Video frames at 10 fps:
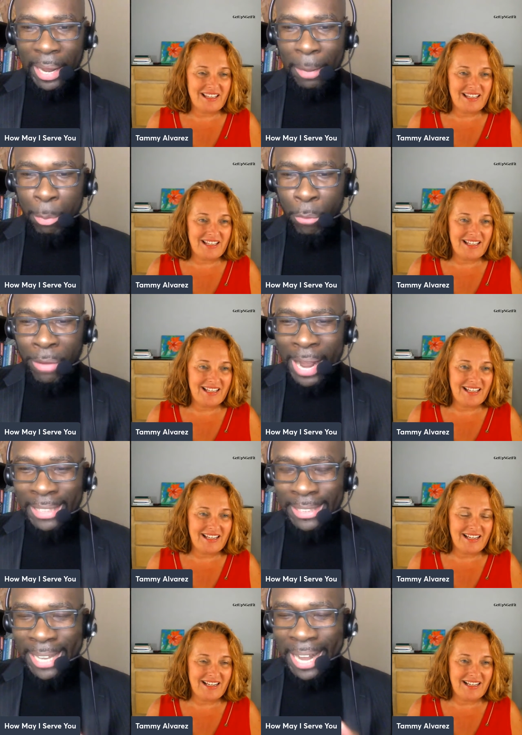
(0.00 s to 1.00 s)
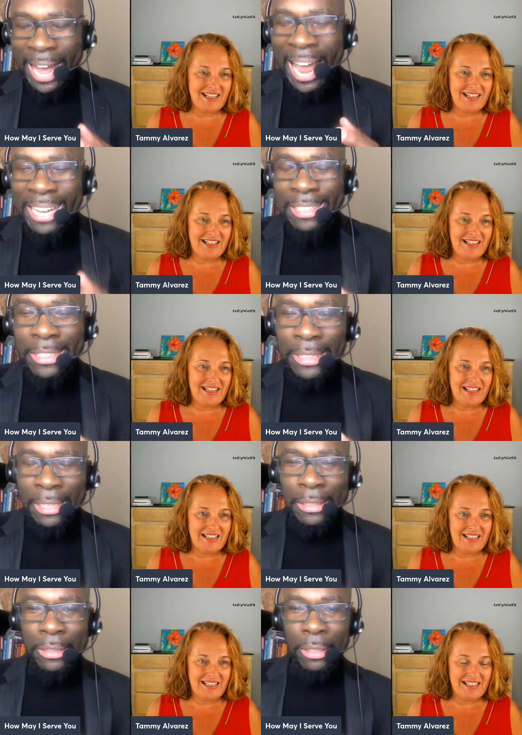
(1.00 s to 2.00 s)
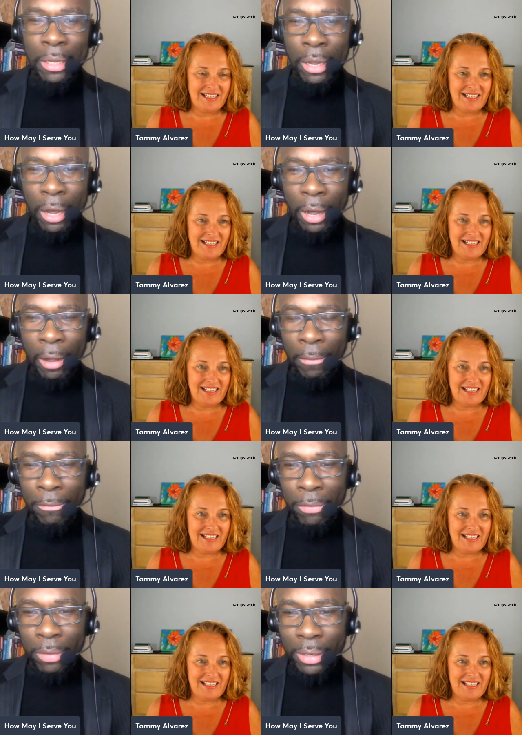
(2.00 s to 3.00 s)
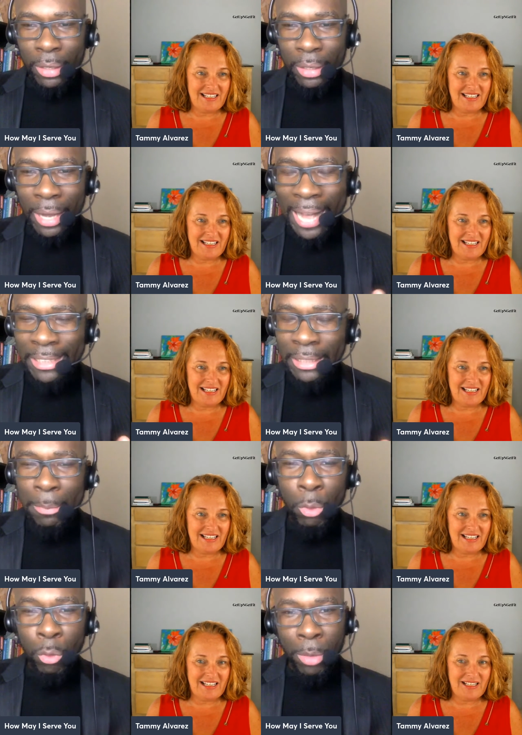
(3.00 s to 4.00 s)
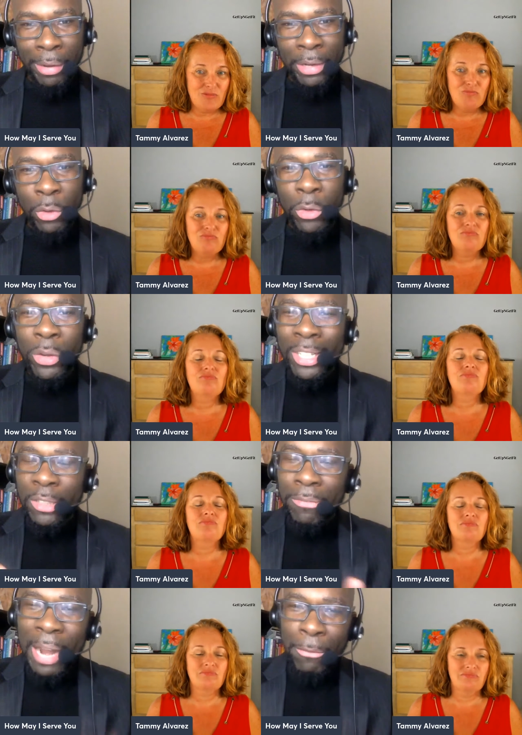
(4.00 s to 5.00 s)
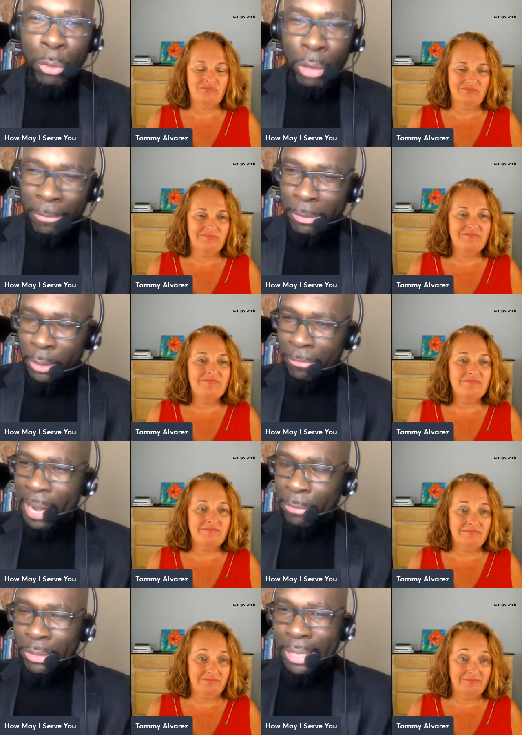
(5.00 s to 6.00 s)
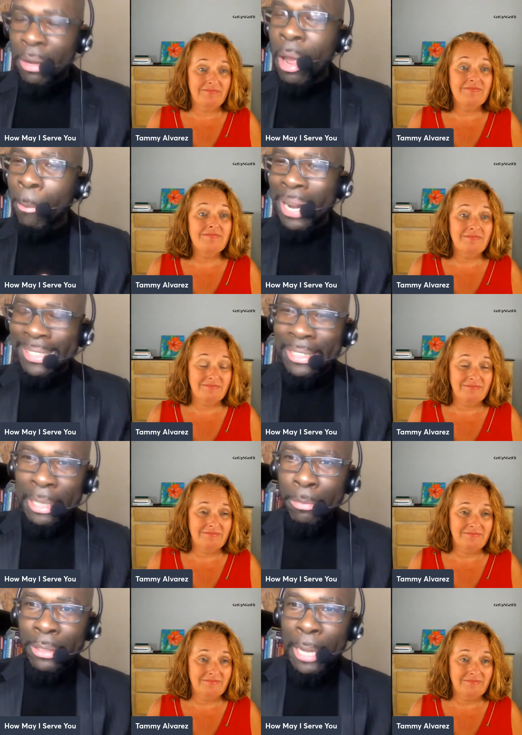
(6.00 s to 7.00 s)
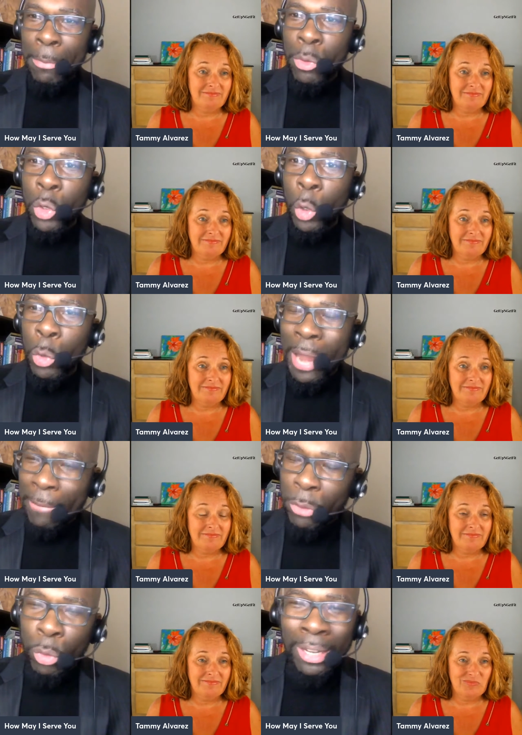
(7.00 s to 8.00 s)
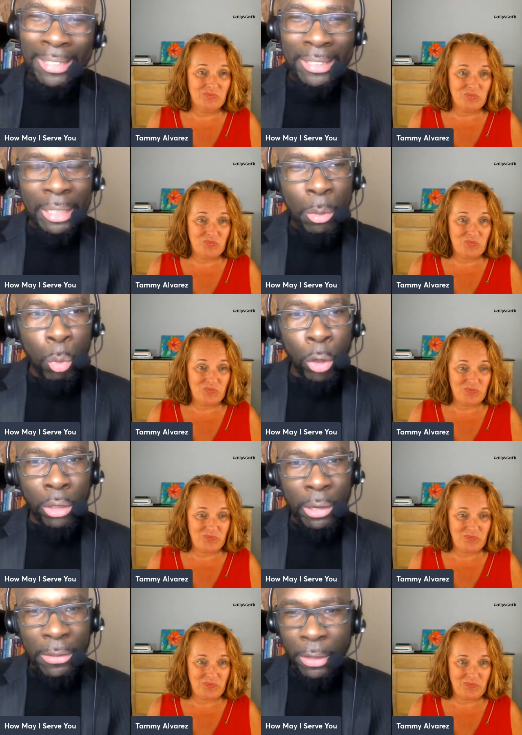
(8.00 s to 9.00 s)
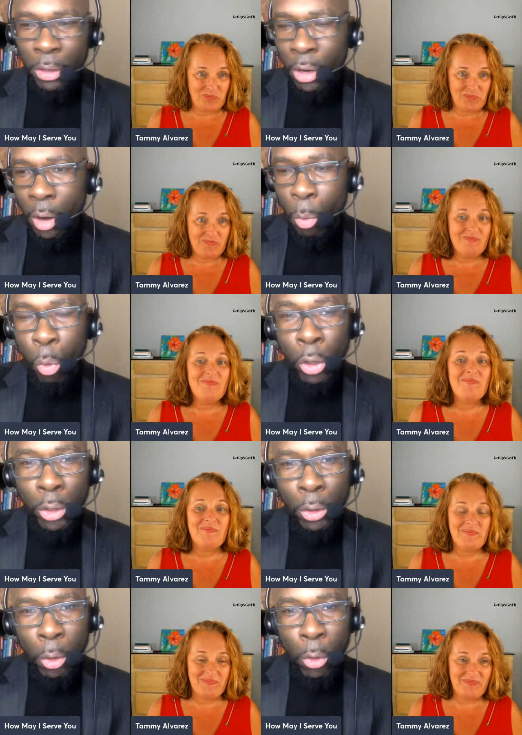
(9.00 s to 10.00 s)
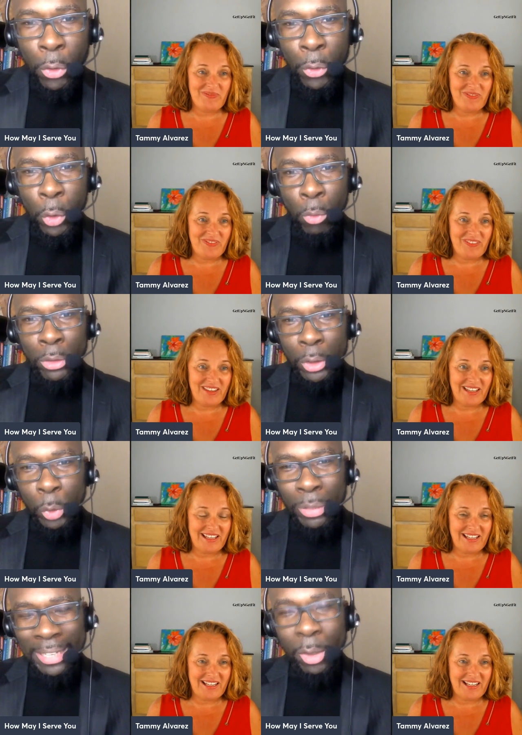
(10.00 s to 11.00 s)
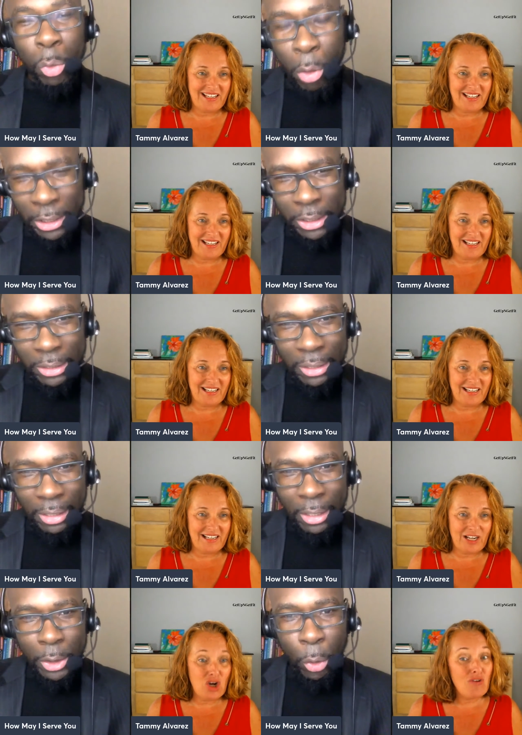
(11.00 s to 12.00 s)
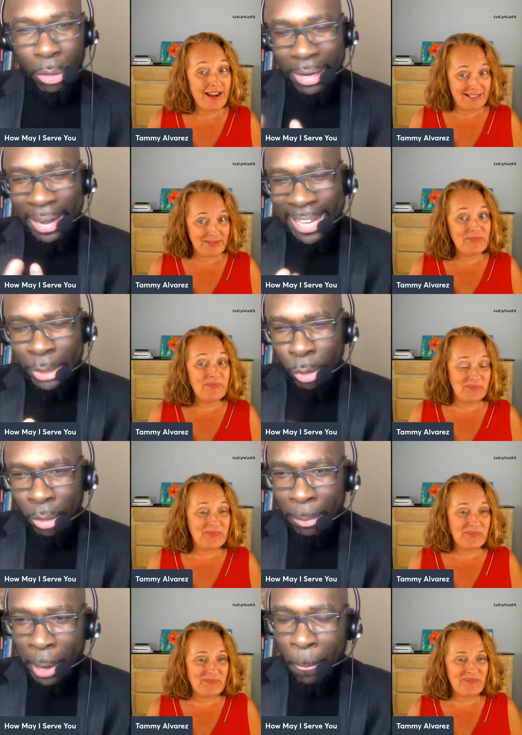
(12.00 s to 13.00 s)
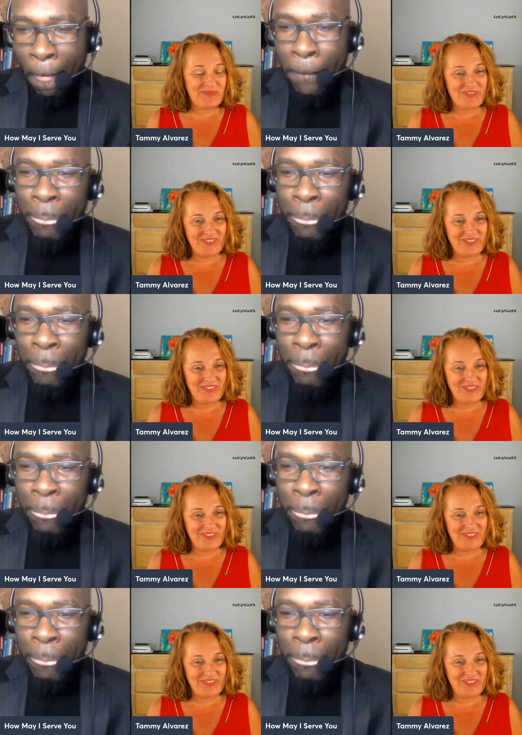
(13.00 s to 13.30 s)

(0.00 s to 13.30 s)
Speaker 1: it provides that heightened sense of constant movement, right? You, are in a survival of a survival state, but at the same time, you know you have to constantly work, either work or you're going to get crushed. So Correct. let's talk about